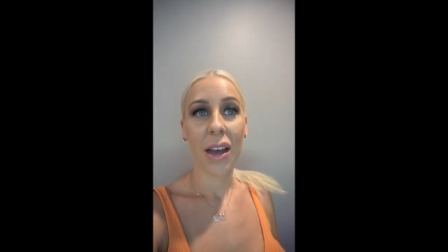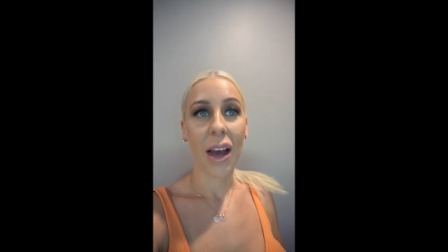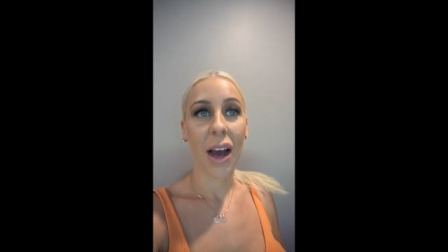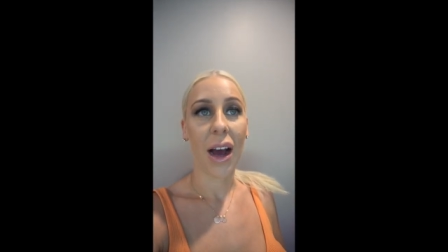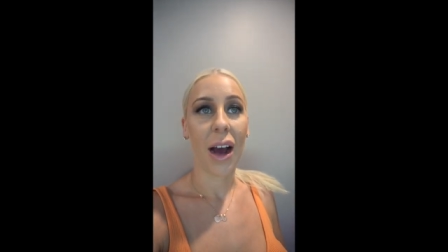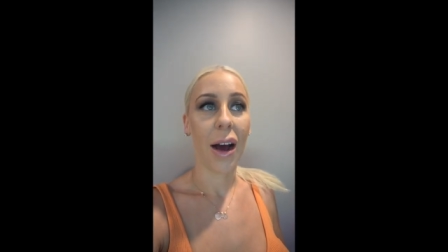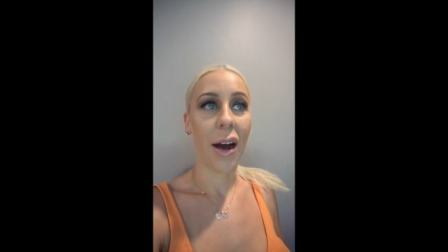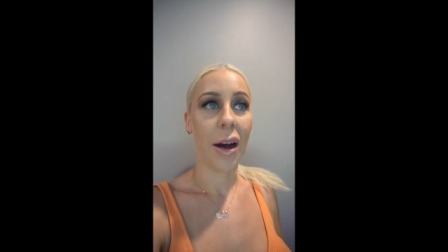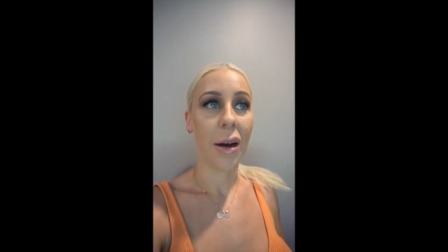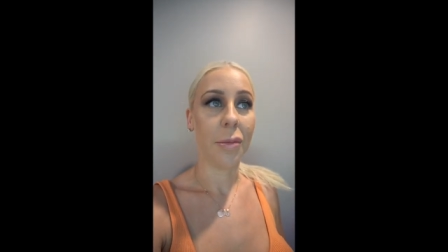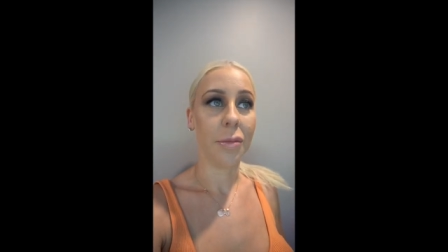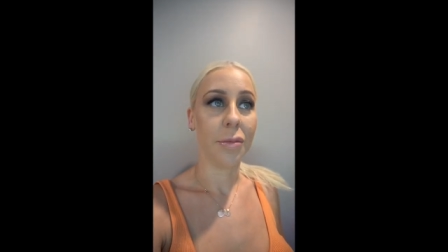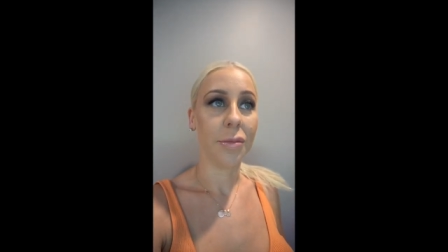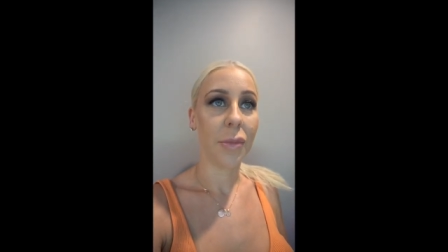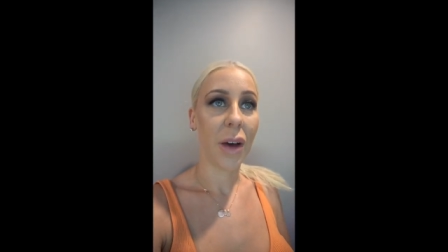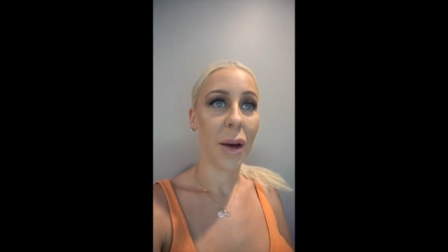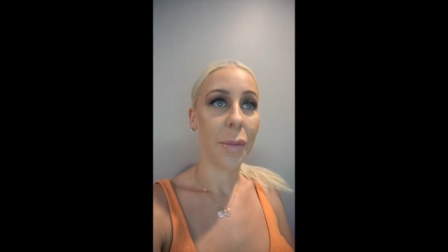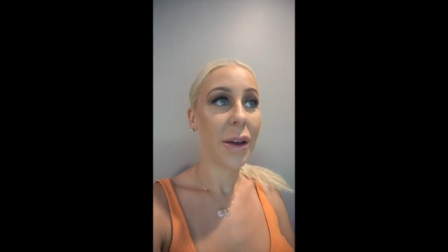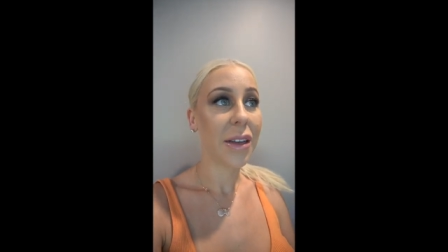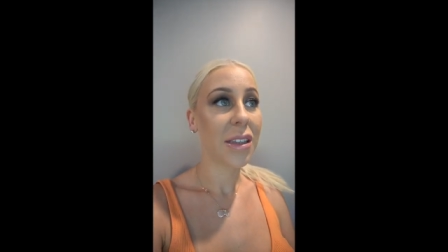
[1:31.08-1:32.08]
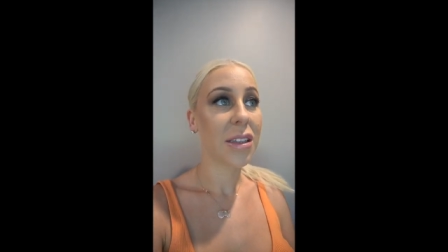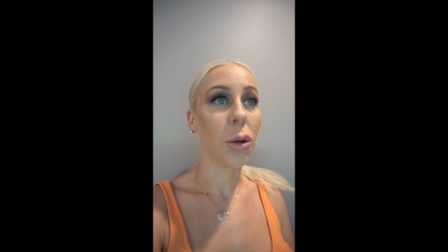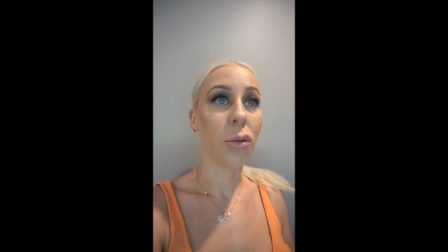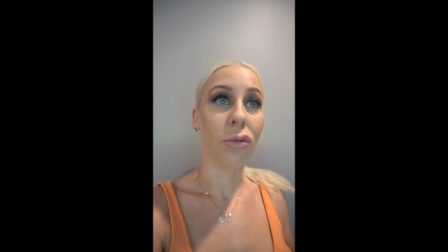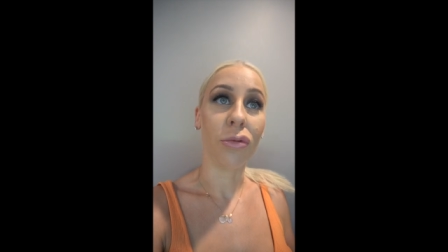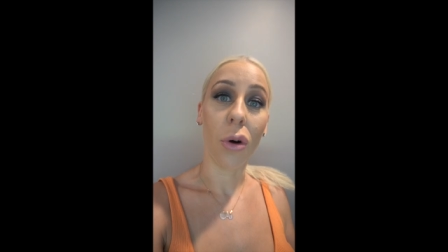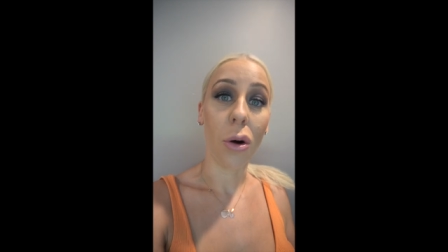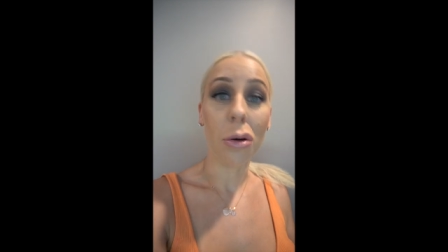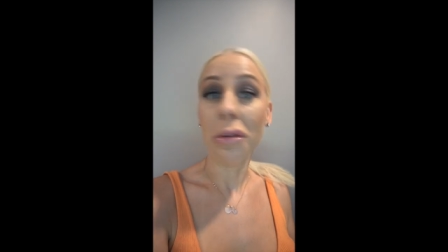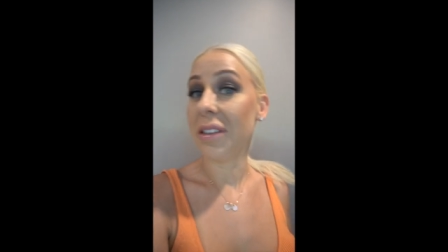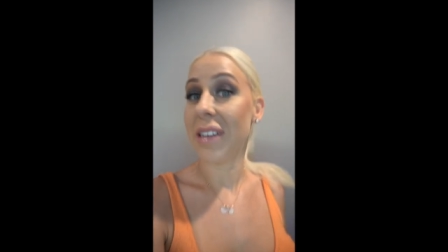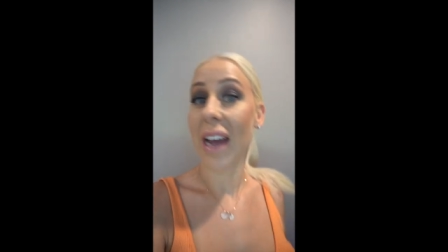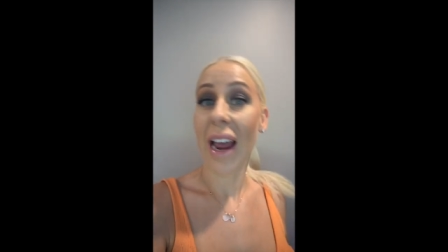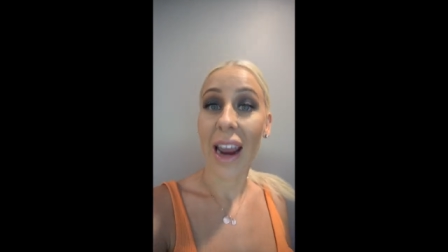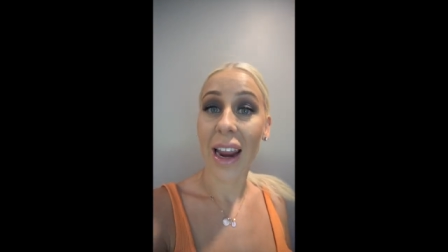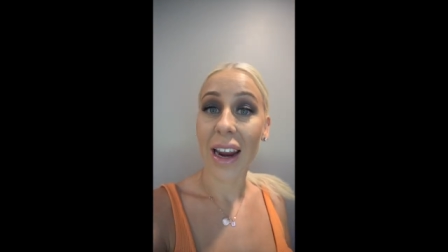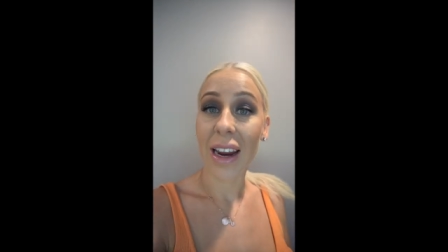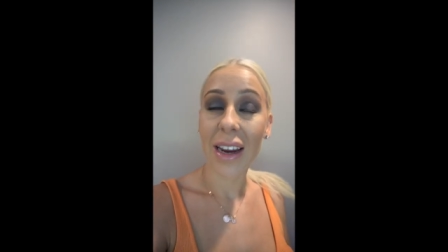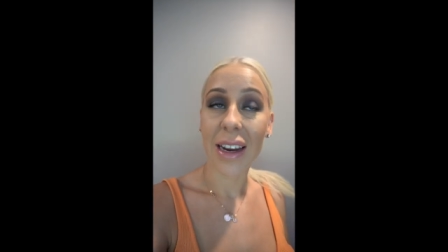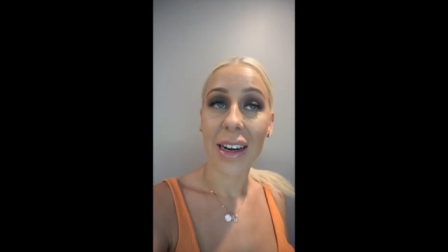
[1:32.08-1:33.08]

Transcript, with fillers: Um, I picked the wrong day.